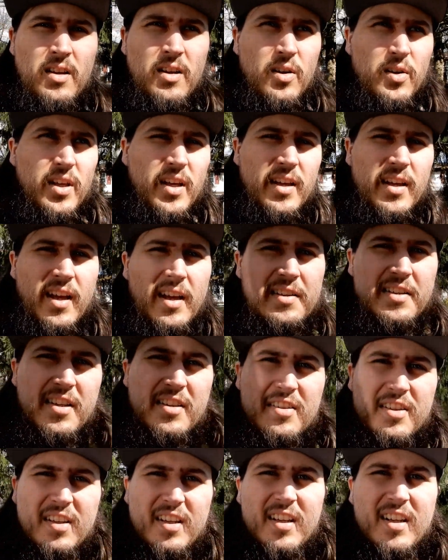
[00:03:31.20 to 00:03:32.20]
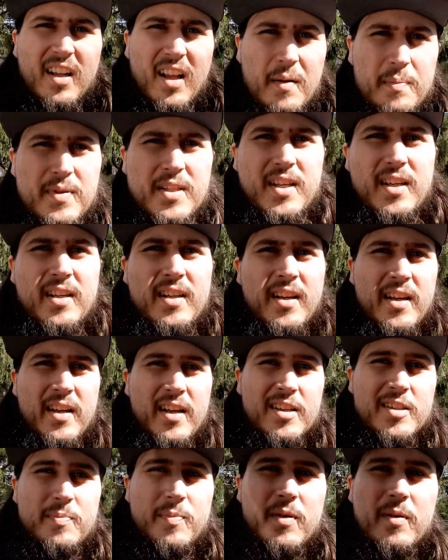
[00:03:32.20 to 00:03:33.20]
Okay guys, here's a little update.
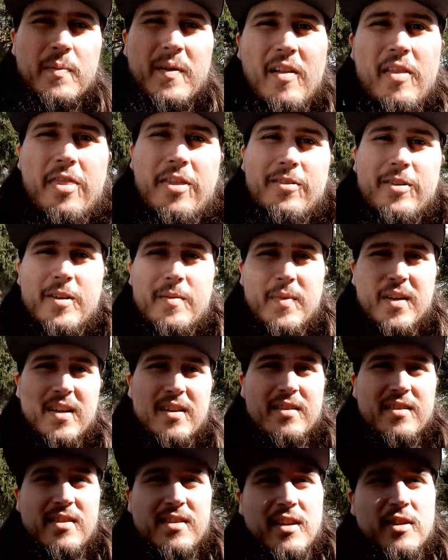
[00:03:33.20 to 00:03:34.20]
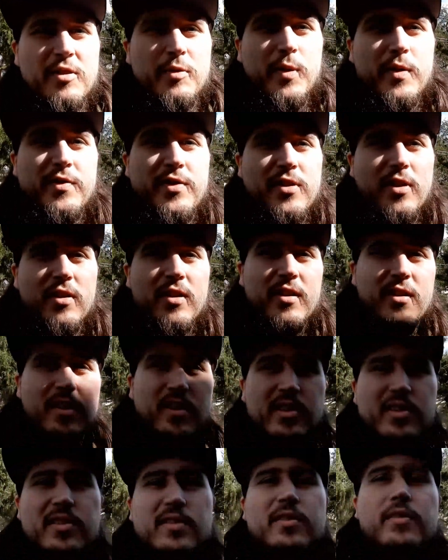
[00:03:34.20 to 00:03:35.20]
It's been about 30 minutes since we've started
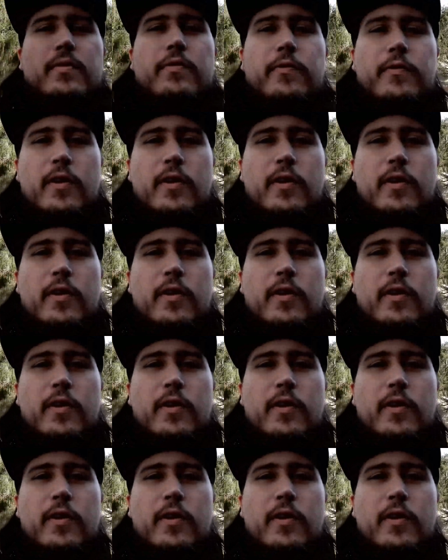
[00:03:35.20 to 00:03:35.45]
this